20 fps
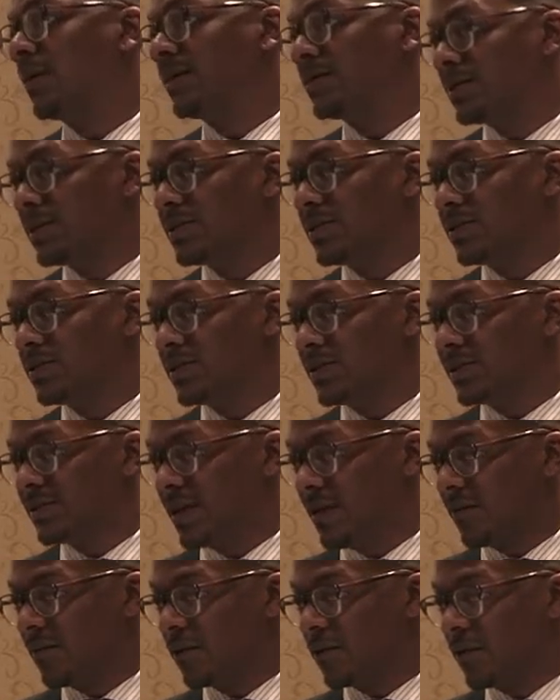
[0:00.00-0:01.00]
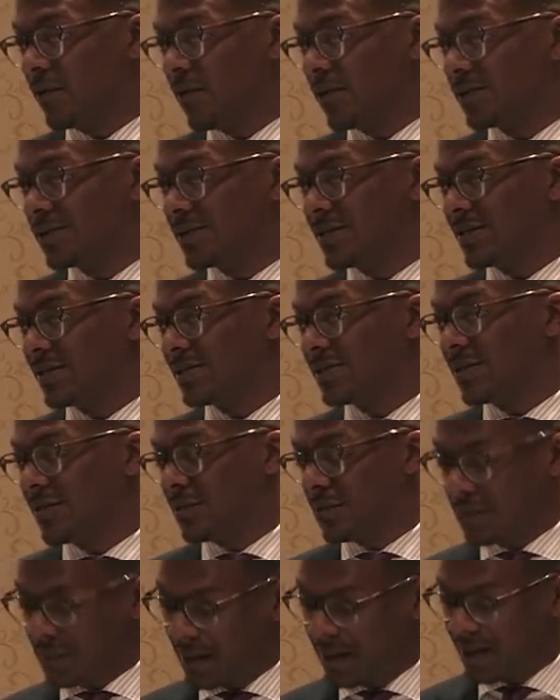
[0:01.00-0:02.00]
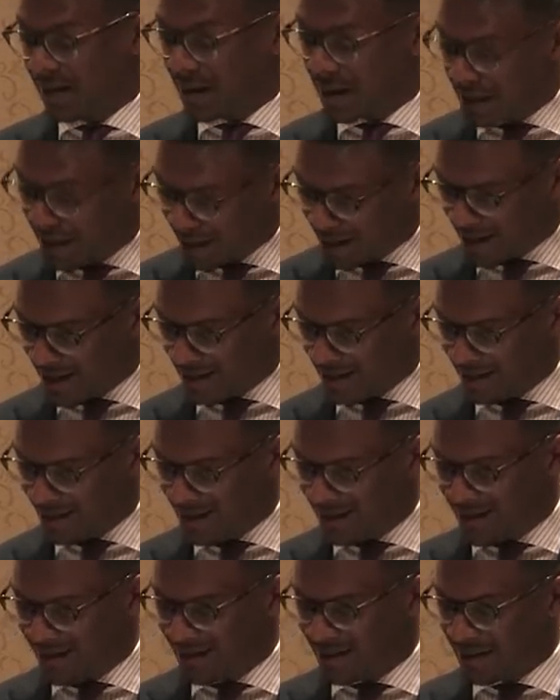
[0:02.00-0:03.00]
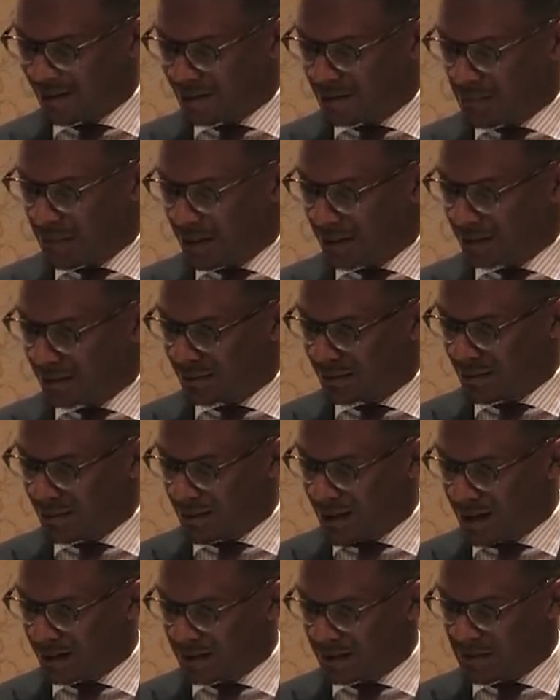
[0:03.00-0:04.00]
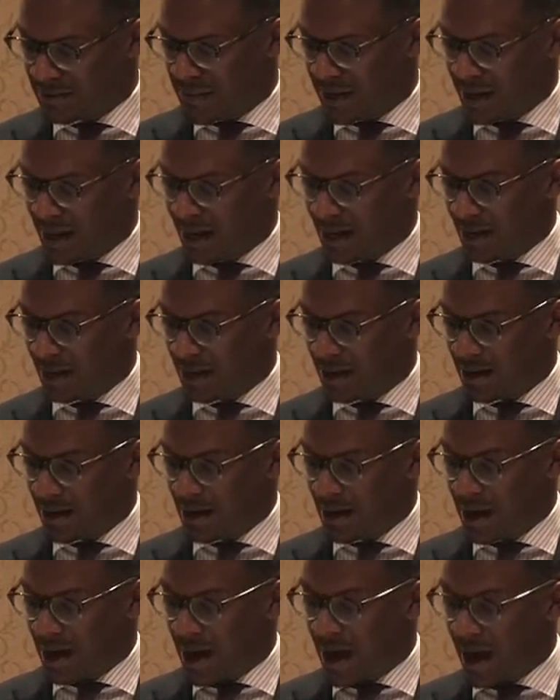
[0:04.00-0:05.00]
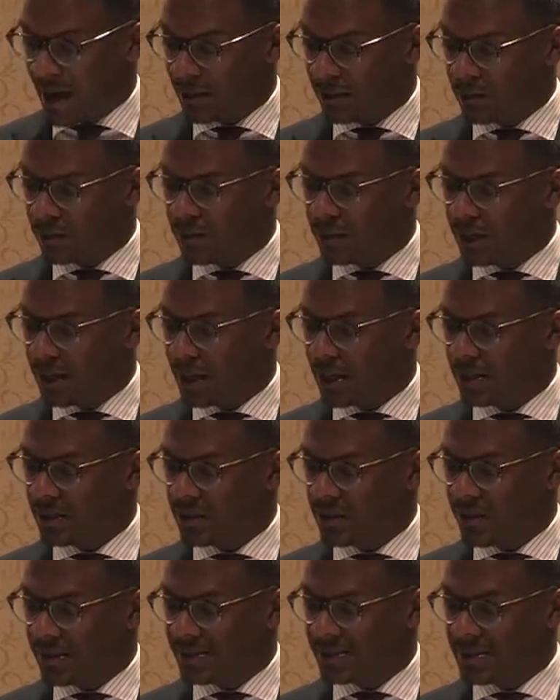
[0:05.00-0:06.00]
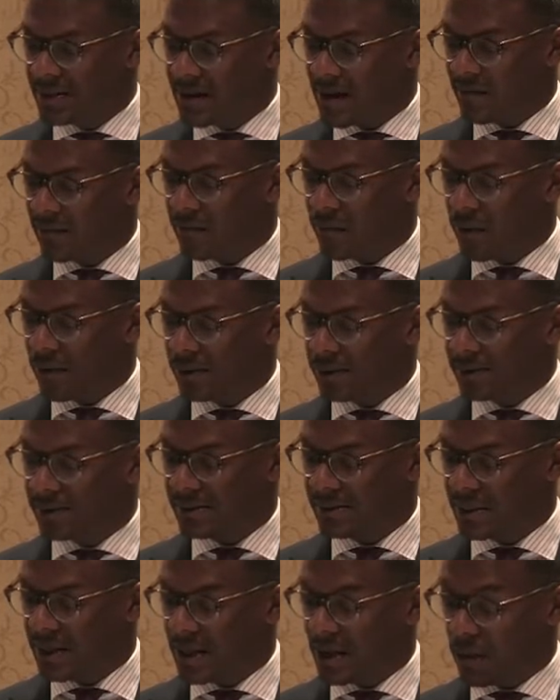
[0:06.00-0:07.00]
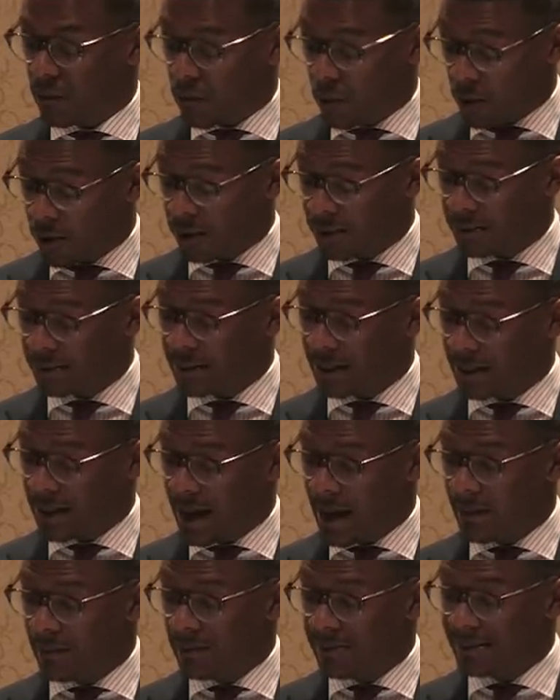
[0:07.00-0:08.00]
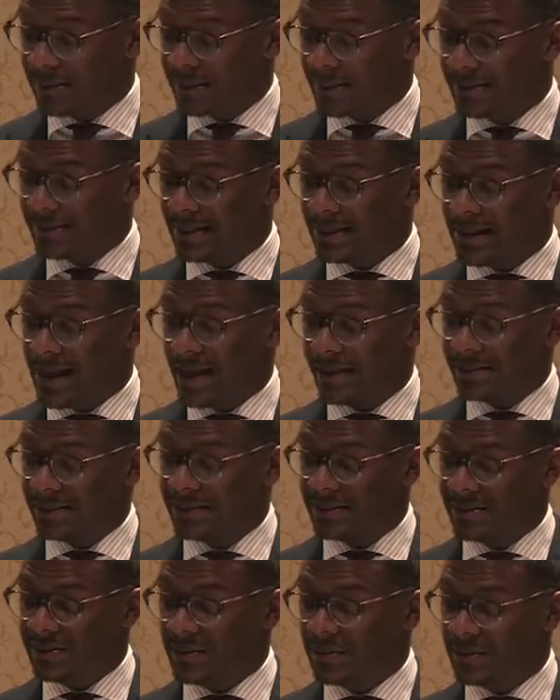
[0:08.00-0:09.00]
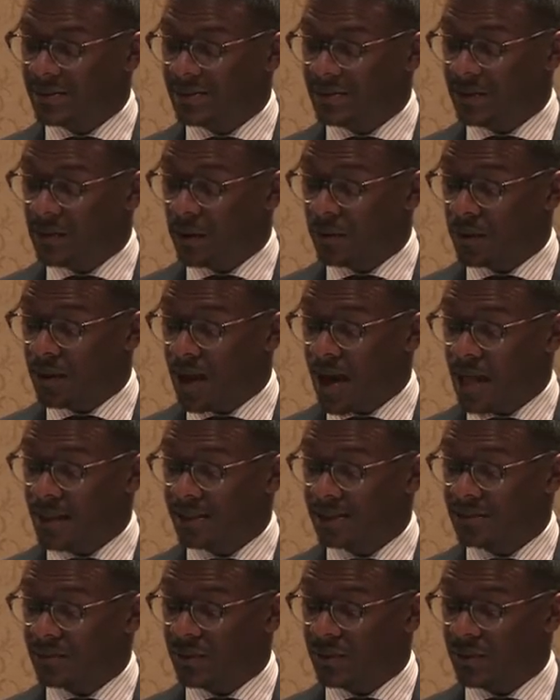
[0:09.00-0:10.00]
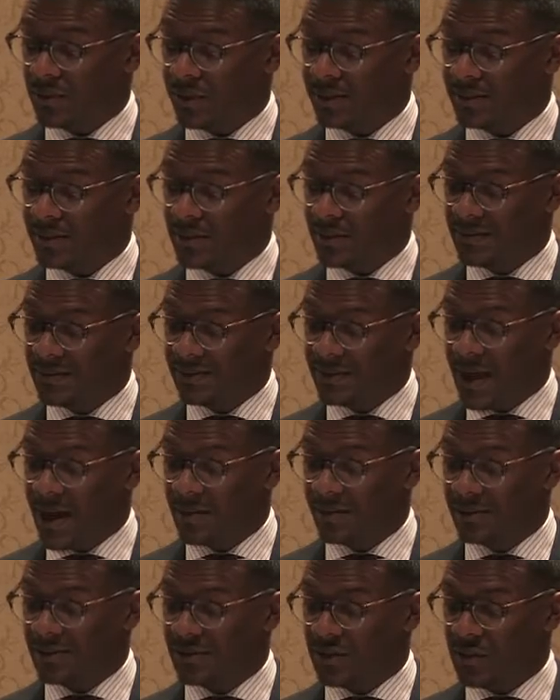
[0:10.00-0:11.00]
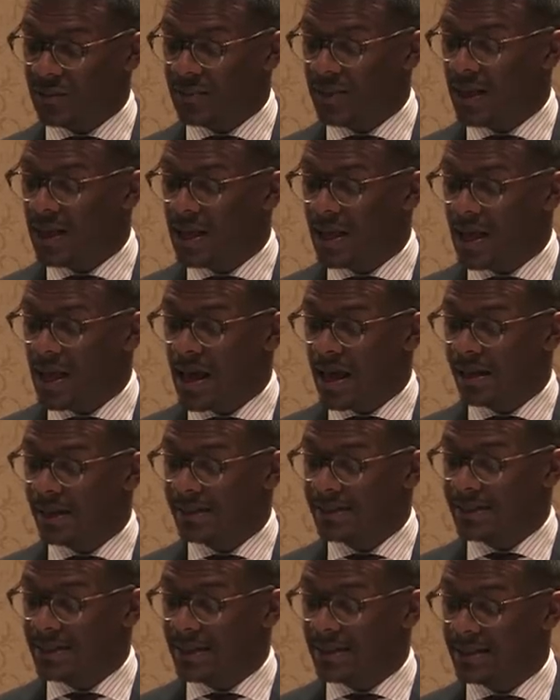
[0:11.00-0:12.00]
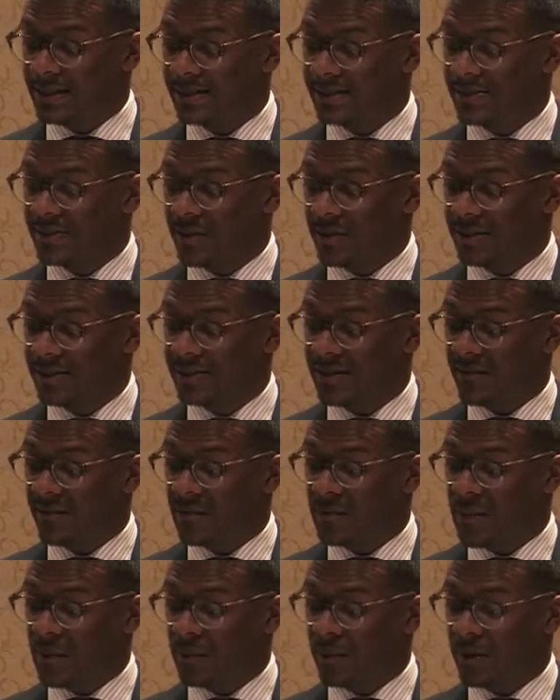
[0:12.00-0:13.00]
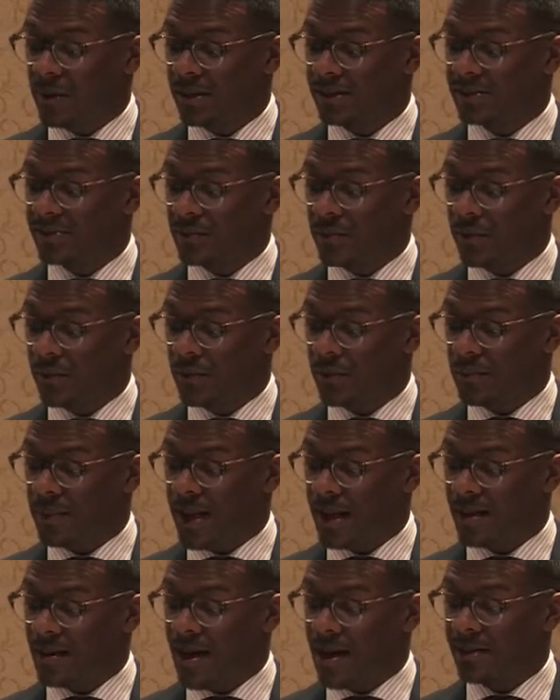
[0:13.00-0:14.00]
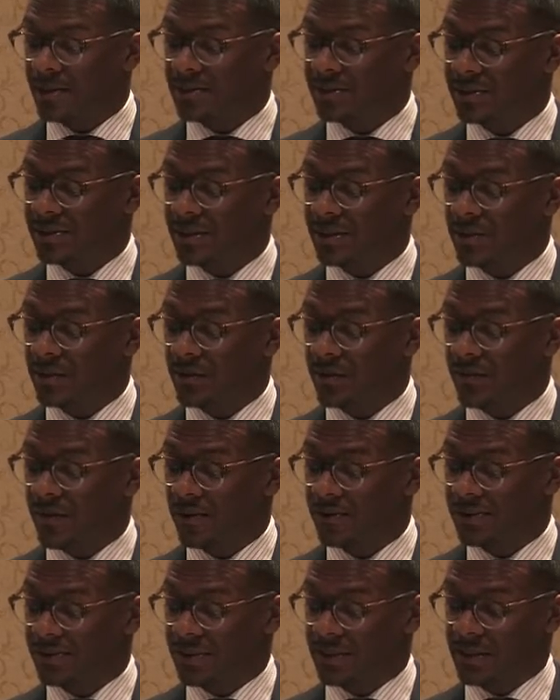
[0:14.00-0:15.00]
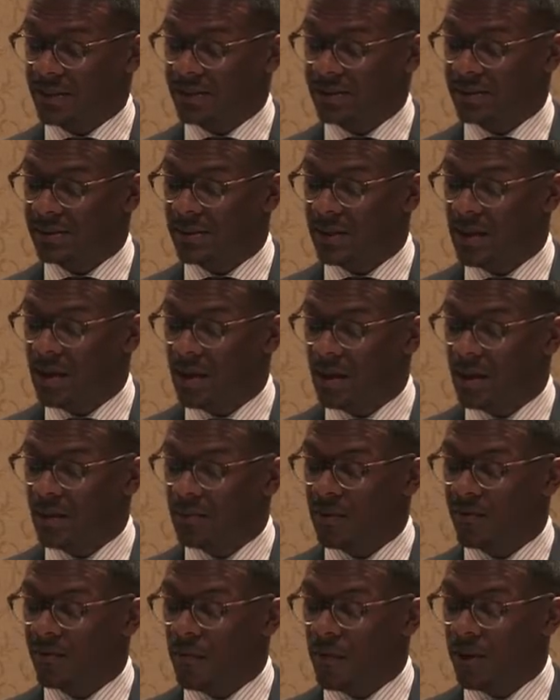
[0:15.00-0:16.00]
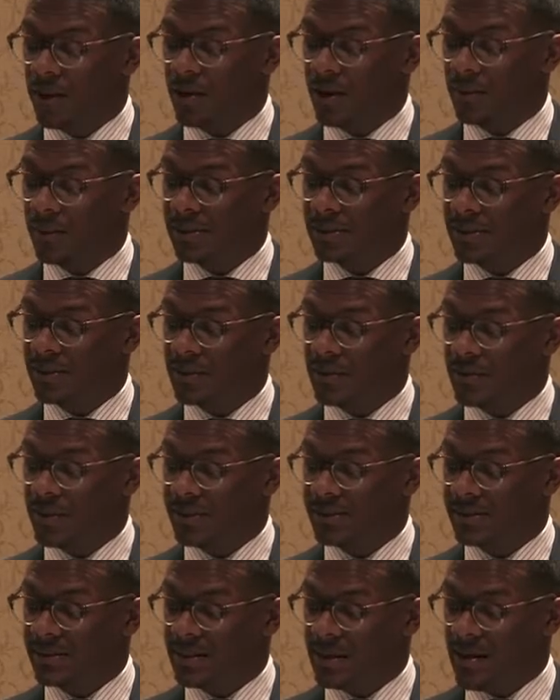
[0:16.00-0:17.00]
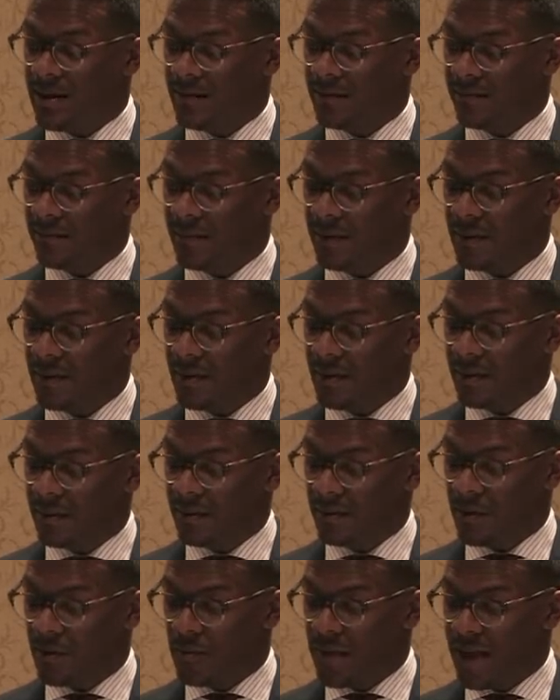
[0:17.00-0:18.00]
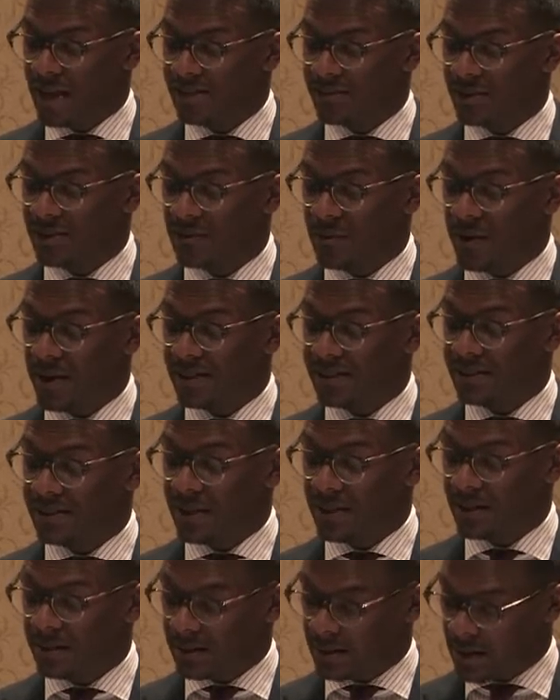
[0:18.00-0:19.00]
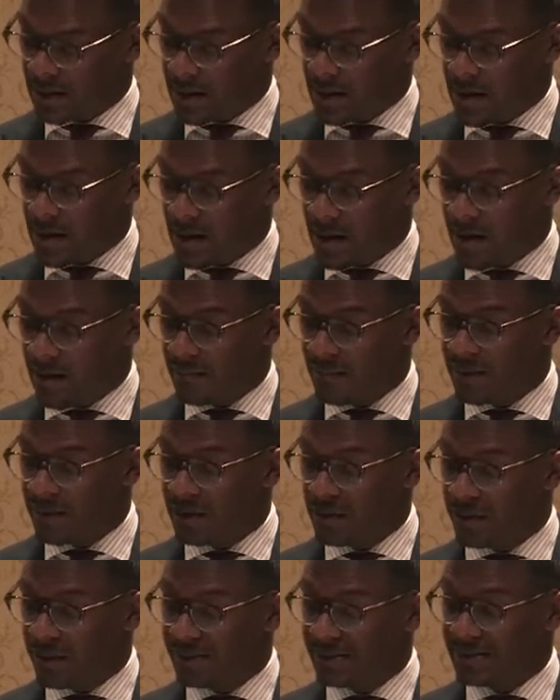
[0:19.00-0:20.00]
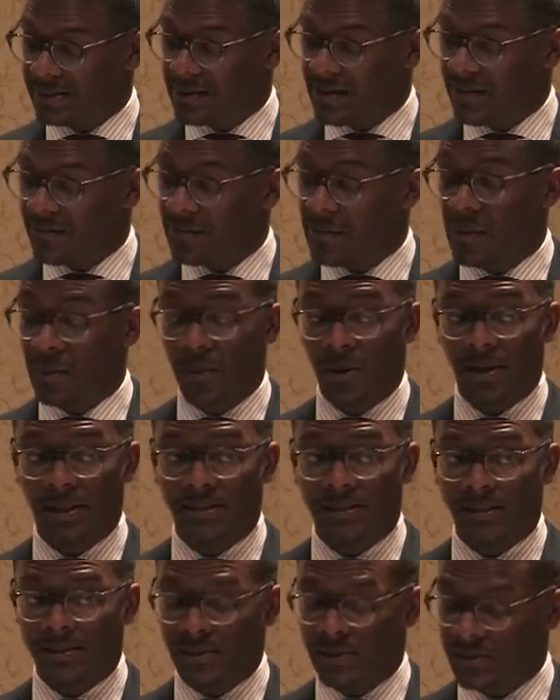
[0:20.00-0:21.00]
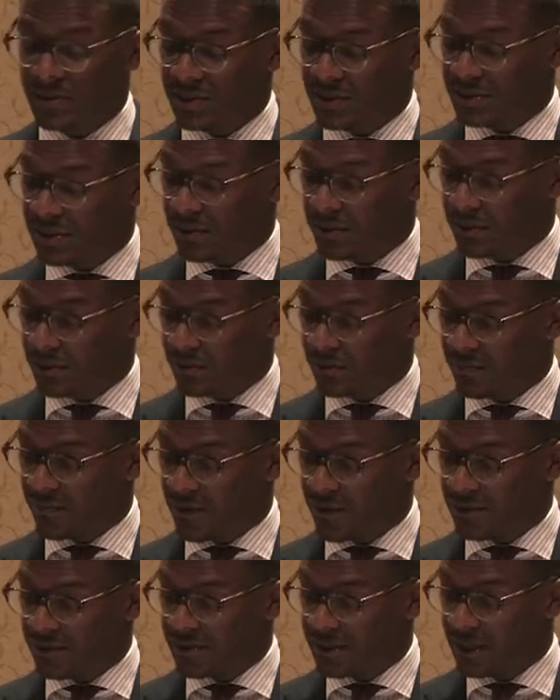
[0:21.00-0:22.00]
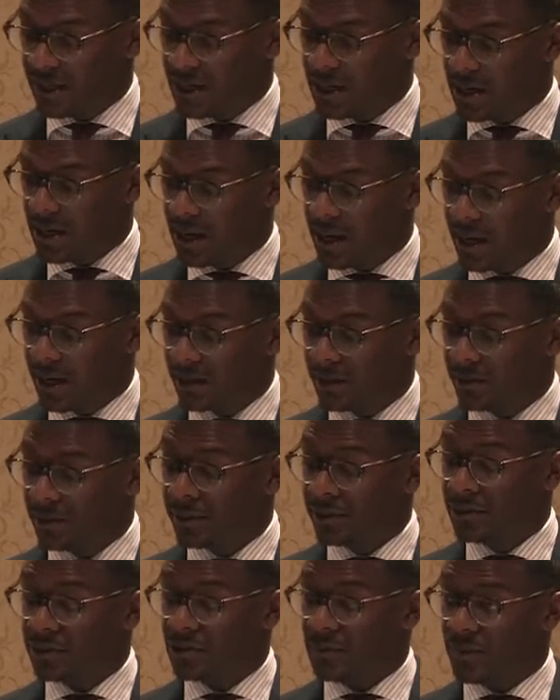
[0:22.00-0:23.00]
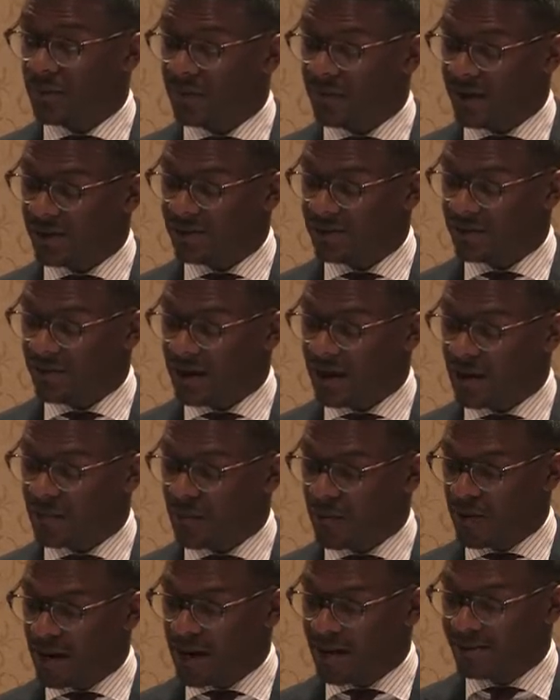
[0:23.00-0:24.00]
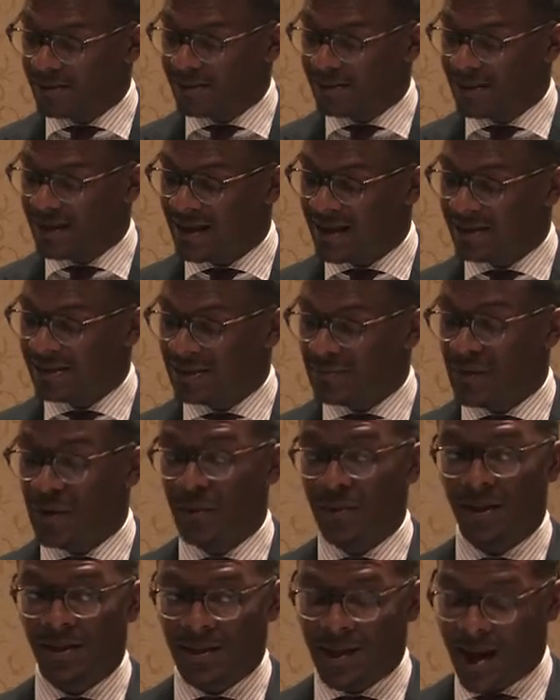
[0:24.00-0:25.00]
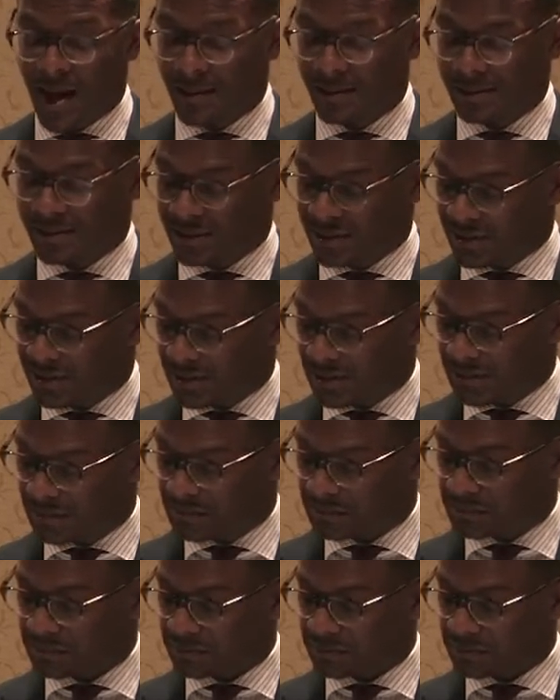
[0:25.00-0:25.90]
Institution Xavier University. So again, this means a lot to me. Annually, UNCF works works enables 60,000 students to go to college with UNCF scholarship and attend its 37-member historical black colleges and universities. Before coming to UNCF, Lomax was president of the UNCF member institution Dillard University and a literature professor at Morehouse and Spelman Colleges.